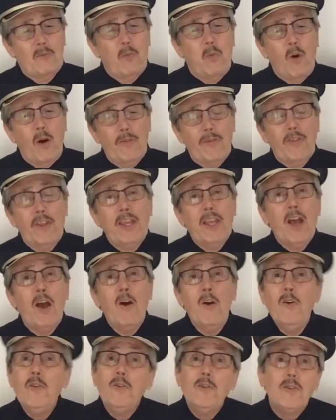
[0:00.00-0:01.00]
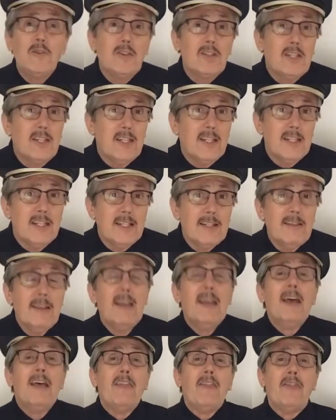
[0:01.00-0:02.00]
what the owners did,
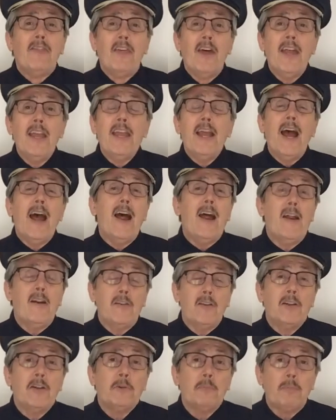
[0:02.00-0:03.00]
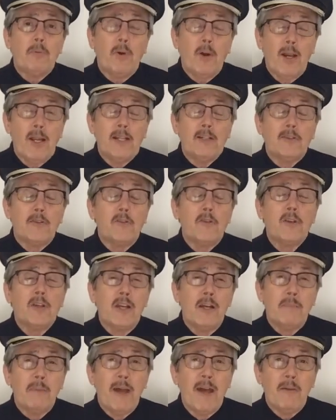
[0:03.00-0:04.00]
they hired an appraiser to
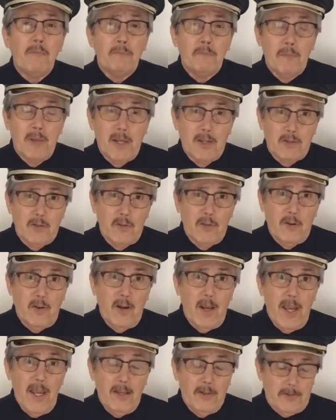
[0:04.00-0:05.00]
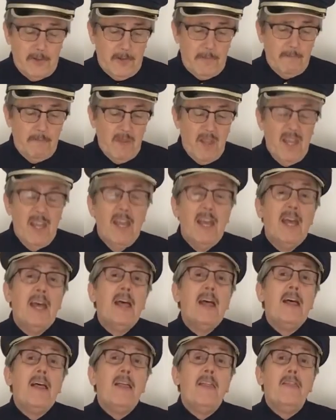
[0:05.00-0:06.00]
come out and measure their house.
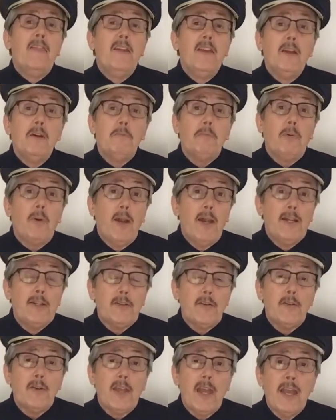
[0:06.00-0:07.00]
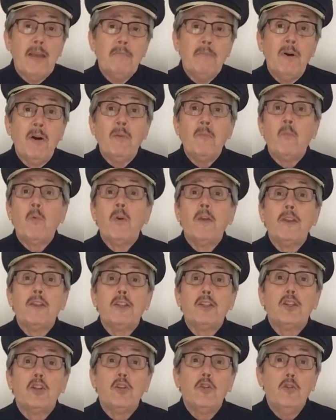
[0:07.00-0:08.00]
The appraiser came up
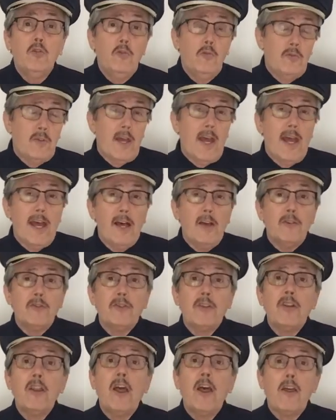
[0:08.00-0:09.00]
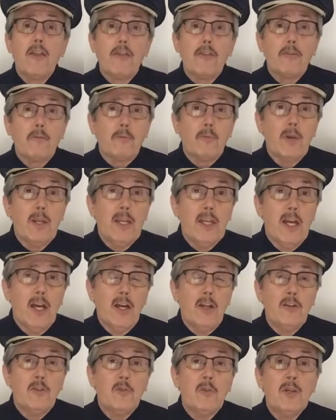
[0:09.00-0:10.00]
with
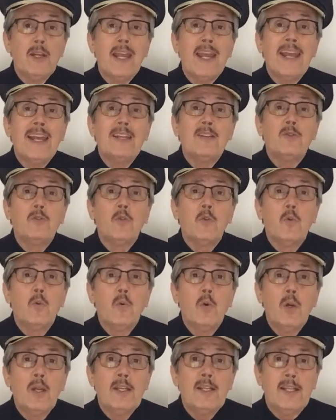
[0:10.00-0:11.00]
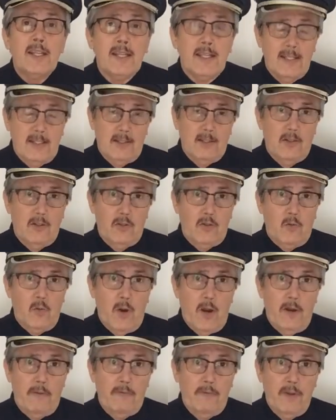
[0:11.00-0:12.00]
2,320
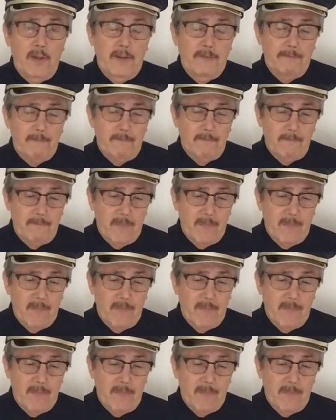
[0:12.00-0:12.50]
square feet.